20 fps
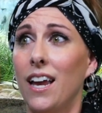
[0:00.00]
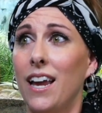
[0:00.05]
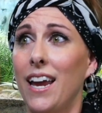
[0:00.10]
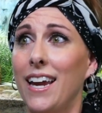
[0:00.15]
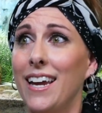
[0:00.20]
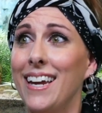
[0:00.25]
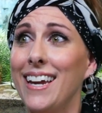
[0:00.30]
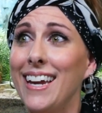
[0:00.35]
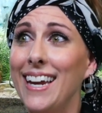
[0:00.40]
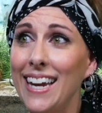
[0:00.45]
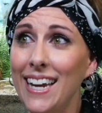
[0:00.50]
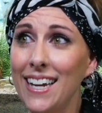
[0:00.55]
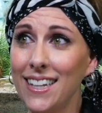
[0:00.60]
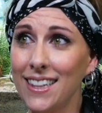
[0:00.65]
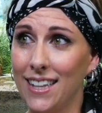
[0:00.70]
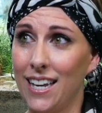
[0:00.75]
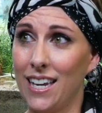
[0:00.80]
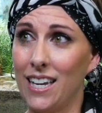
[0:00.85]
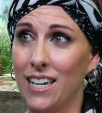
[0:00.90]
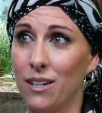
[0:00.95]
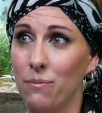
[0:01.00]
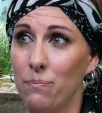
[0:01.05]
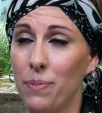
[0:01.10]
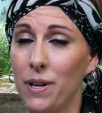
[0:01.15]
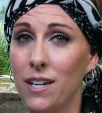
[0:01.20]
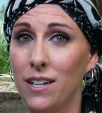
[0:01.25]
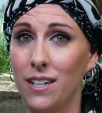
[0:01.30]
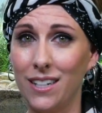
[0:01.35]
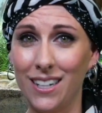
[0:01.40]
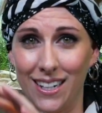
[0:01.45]
A heat lamp,
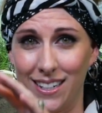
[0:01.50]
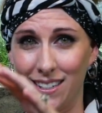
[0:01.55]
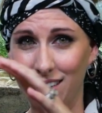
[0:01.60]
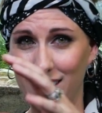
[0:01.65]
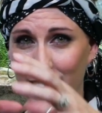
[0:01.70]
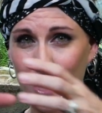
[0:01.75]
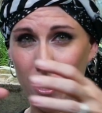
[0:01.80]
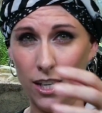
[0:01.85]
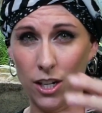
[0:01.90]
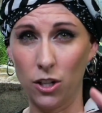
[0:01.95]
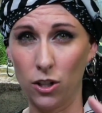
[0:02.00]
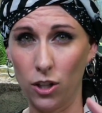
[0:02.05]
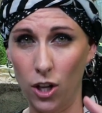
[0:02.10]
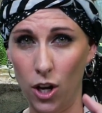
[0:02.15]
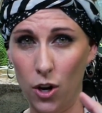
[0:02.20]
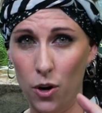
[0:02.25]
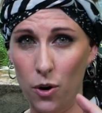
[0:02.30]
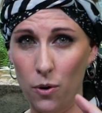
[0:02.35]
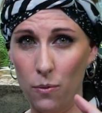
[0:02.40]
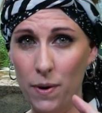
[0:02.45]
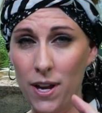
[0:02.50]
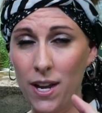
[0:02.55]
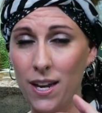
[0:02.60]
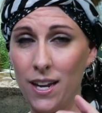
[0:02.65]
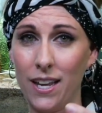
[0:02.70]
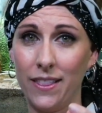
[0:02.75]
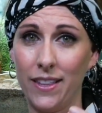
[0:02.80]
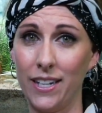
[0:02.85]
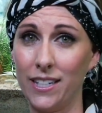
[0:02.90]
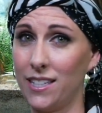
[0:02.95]
it's like a globe,
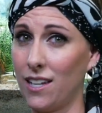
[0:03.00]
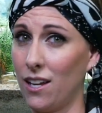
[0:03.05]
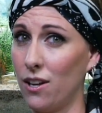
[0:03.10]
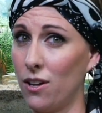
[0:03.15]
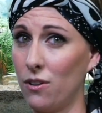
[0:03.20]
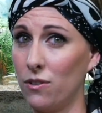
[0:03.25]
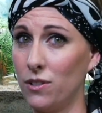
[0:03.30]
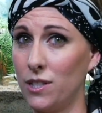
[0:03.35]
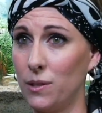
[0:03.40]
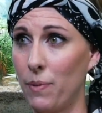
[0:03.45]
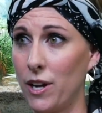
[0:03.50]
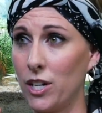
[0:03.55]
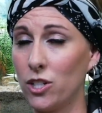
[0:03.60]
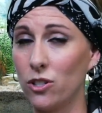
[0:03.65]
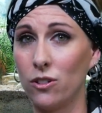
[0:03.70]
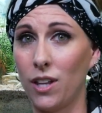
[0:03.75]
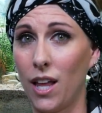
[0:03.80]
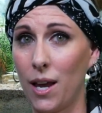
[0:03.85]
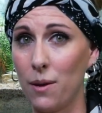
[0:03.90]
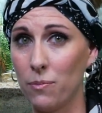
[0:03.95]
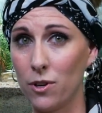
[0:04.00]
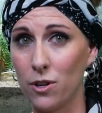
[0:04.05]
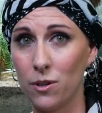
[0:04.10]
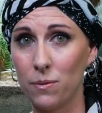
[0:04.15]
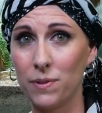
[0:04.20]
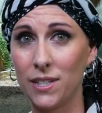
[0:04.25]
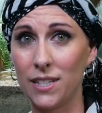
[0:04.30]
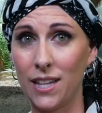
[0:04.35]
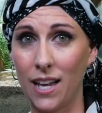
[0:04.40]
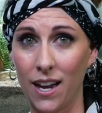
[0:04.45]
and they sell special light
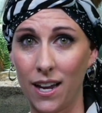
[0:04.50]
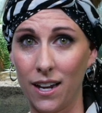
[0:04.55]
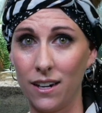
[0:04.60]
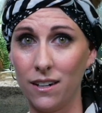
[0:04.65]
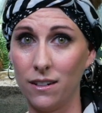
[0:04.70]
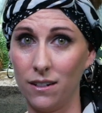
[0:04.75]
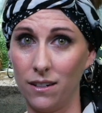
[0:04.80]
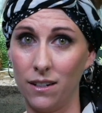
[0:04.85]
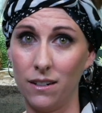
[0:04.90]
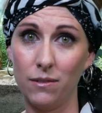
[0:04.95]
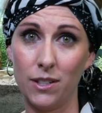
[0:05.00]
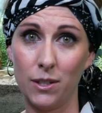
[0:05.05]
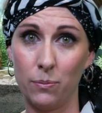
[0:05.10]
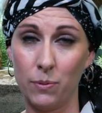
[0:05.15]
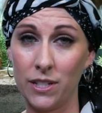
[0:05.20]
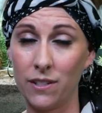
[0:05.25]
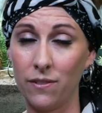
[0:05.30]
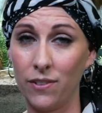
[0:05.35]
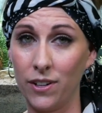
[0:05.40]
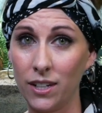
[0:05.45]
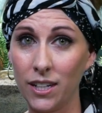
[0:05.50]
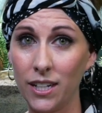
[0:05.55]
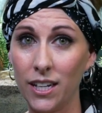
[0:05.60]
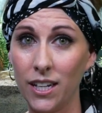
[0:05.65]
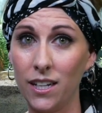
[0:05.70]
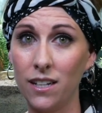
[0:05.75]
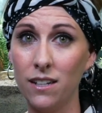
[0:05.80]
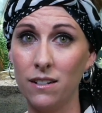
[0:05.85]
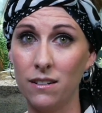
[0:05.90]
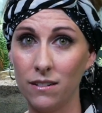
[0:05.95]
bulbs that
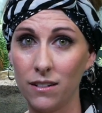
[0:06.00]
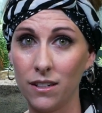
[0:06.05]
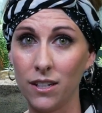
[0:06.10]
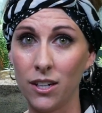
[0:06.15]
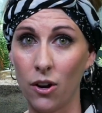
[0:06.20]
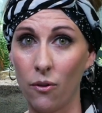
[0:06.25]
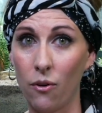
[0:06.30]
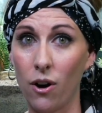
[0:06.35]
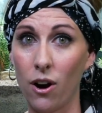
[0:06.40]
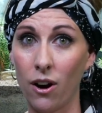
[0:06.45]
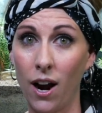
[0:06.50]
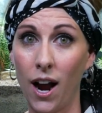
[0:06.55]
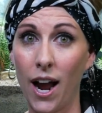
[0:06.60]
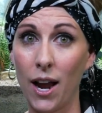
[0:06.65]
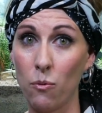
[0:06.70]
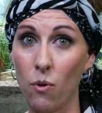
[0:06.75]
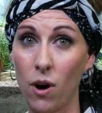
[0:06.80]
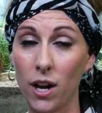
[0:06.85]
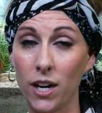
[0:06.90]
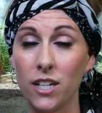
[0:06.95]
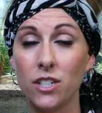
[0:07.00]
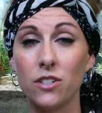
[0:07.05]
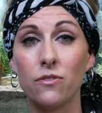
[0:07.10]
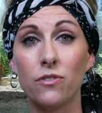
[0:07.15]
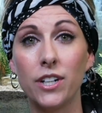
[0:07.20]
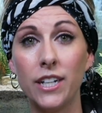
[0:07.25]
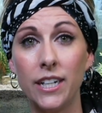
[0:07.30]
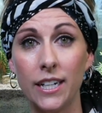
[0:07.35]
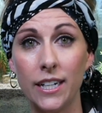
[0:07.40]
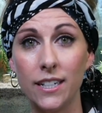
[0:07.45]
specifically, are high wattage
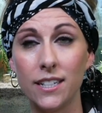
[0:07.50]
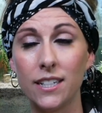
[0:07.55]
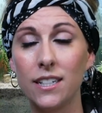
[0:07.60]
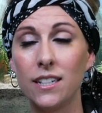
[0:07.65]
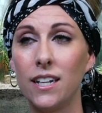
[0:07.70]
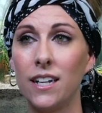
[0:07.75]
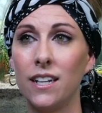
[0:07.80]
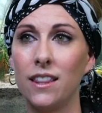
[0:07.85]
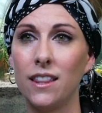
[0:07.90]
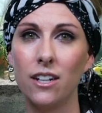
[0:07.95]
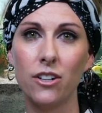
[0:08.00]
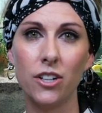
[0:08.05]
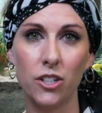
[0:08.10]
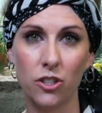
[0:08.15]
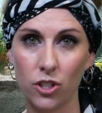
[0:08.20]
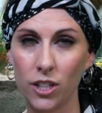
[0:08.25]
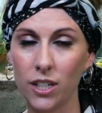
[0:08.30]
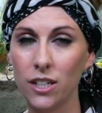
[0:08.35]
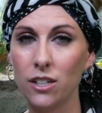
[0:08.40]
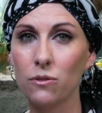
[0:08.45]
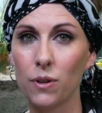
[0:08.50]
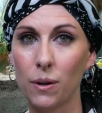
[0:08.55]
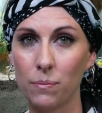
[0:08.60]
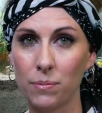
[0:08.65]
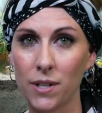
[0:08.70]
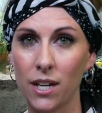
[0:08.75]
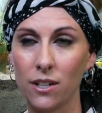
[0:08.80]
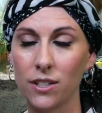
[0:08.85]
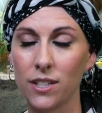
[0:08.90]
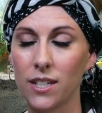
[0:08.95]
for heat, and they're usually in your
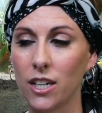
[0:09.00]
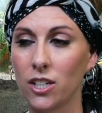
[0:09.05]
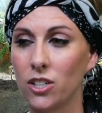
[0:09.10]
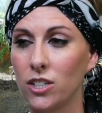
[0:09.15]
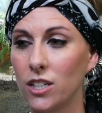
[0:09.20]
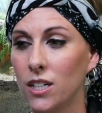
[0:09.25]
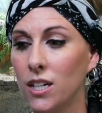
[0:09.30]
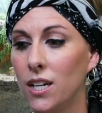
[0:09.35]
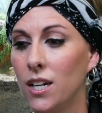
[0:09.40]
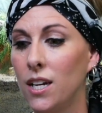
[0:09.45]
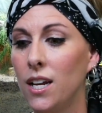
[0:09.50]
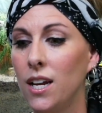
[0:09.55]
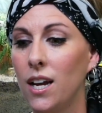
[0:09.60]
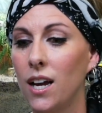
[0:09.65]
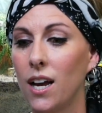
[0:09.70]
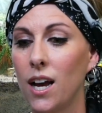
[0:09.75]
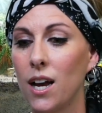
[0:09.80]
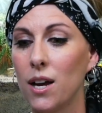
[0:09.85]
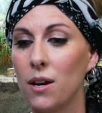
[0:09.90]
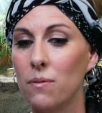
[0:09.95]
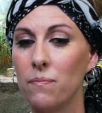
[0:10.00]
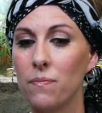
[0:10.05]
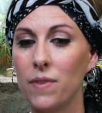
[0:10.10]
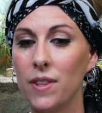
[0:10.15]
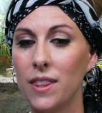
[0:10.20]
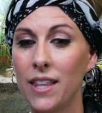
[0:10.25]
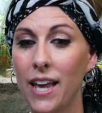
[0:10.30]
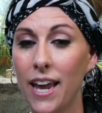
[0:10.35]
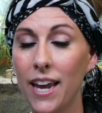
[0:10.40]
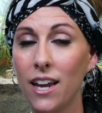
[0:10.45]
reptile section.
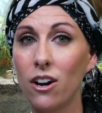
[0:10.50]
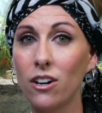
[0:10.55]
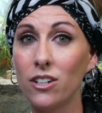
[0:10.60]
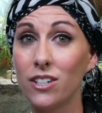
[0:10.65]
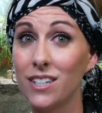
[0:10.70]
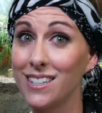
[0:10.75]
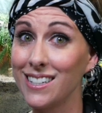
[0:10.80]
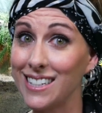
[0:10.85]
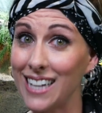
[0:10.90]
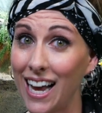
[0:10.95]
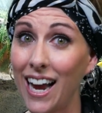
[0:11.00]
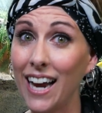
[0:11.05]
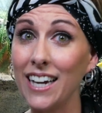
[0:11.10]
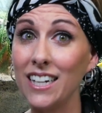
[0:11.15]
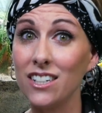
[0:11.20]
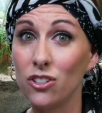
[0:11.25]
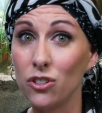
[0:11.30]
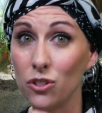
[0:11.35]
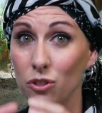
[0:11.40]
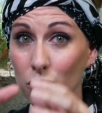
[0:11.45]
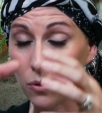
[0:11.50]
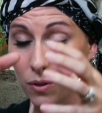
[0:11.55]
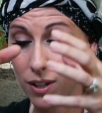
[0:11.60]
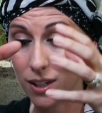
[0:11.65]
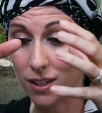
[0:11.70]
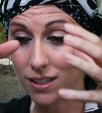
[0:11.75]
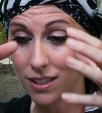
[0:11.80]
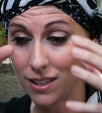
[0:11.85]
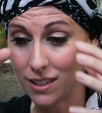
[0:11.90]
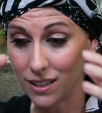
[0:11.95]
They are designed to
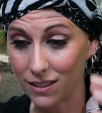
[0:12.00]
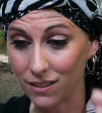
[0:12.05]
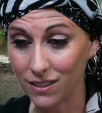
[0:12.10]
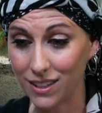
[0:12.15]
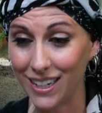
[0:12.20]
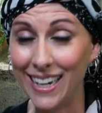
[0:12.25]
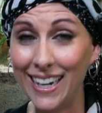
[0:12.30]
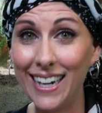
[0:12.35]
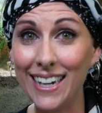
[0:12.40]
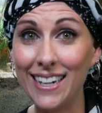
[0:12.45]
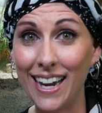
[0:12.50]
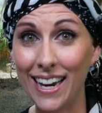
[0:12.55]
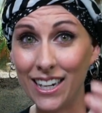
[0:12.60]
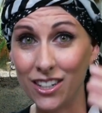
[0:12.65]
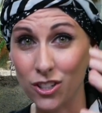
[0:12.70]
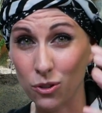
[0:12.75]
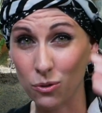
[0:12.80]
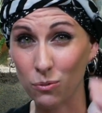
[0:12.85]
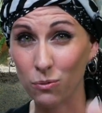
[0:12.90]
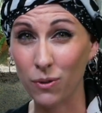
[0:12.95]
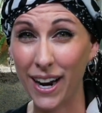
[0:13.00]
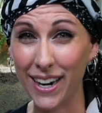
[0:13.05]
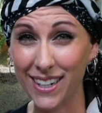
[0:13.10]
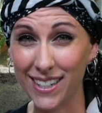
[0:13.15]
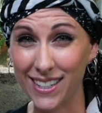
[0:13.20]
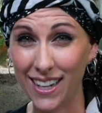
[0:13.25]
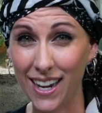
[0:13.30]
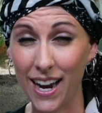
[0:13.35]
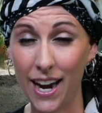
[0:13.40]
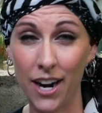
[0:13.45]
heat a
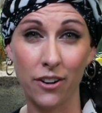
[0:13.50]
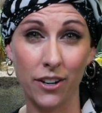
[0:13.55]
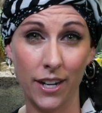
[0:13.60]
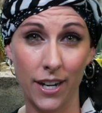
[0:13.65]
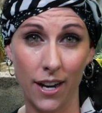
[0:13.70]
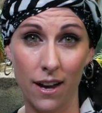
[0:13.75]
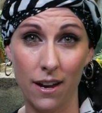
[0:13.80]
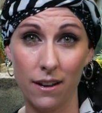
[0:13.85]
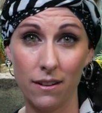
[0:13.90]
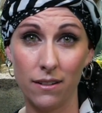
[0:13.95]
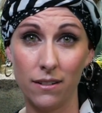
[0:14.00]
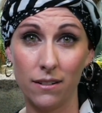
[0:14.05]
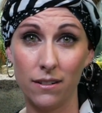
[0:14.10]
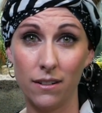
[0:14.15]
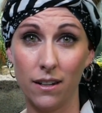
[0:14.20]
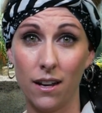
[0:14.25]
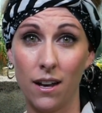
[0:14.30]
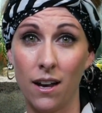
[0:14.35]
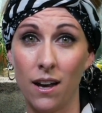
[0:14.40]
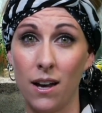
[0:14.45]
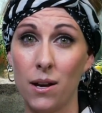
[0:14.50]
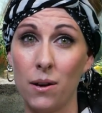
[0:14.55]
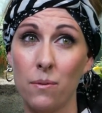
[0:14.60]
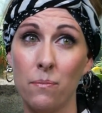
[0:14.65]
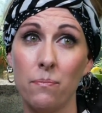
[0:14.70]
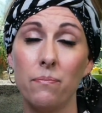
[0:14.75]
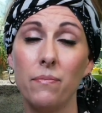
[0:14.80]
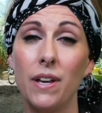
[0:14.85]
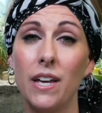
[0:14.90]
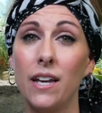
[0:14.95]
direct area.
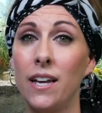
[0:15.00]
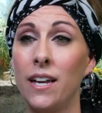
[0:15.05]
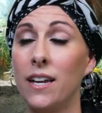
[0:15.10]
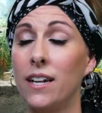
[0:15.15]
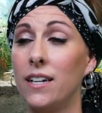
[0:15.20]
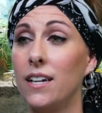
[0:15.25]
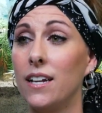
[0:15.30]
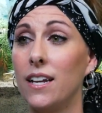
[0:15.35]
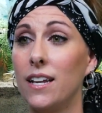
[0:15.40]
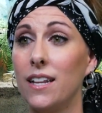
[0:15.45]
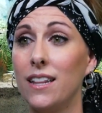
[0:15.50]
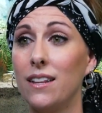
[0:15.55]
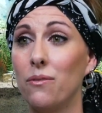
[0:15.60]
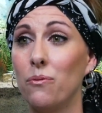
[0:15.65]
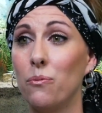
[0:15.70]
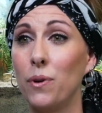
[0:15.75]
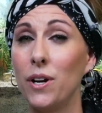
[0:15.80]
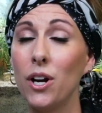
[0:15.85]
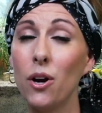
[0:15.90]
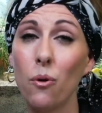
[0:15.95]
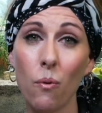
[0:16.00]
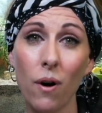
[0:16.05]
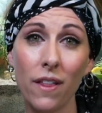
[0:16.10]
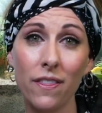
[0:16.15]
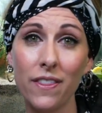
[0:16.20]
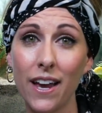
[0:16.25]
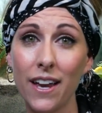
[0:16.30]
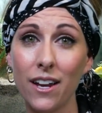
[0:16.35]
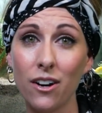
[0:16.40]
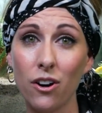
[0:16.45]
And we don't want
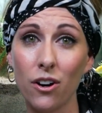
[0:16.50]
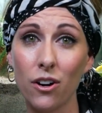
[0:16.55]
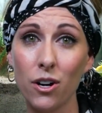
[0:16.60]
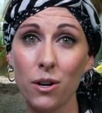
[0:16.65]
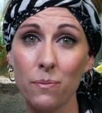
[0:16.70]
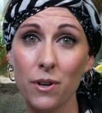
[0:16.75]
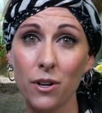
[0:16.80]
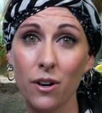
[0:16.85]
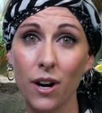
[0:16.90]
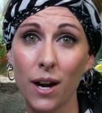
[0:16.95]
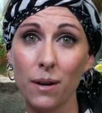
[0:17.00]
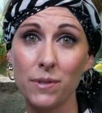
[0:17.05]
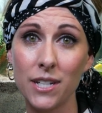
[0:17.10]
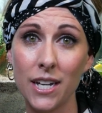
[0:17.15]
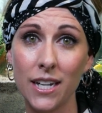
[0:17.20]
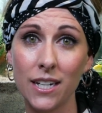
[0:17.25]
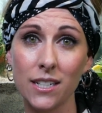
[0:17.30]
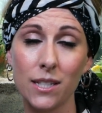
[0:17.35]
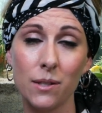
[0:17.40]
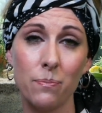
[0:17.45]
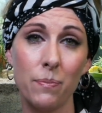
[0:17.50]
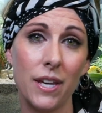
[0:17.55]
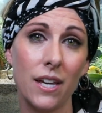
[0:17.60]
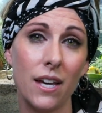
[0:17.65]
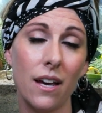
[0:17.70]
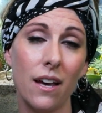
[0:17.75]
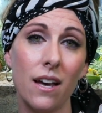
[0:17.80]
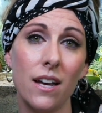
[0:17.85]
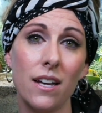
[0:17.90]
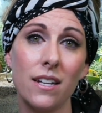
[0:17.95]
that in our hermit crab tanks
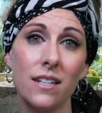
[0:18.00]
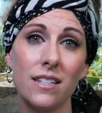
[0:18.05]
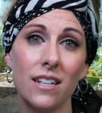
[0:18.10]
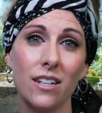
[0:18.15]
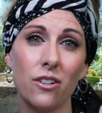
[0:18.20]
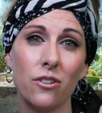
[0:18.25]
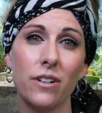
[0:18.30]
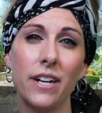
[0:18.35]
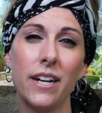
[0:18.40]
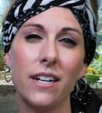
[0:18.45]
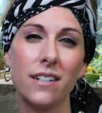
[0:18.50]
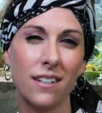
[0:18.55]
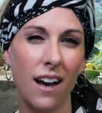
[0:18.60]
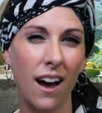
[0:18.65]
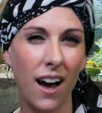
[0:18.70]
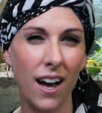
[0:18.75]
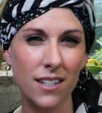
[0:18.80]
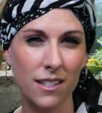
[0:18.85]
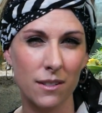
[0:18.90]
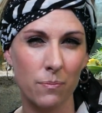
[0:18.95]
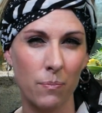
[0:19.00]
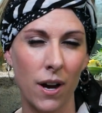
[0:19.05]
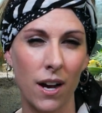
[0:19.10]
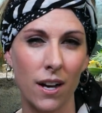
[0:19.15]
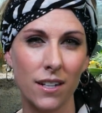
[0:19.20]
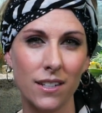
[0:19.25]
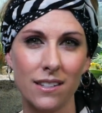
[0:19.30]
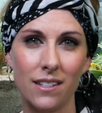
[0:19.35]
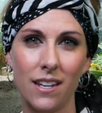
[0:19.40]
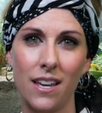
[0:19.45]
because it creates hot
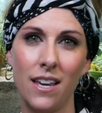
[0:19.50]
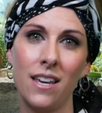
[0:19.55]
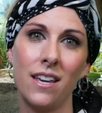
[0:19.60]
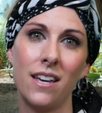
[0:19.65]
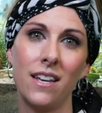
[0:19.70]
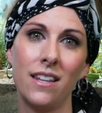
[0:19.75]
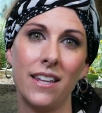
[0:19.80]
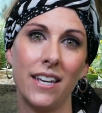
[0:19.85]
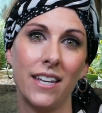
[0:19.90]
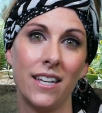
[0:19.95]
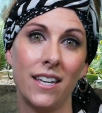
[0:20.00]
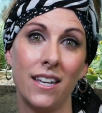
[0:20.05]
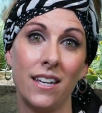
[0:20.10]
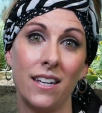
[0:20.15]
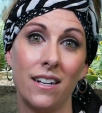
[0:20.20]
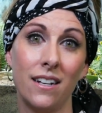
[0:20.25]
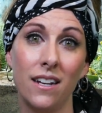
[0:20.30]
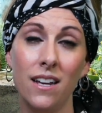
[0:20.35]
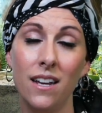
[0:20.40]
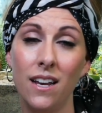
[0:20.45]
spots and they can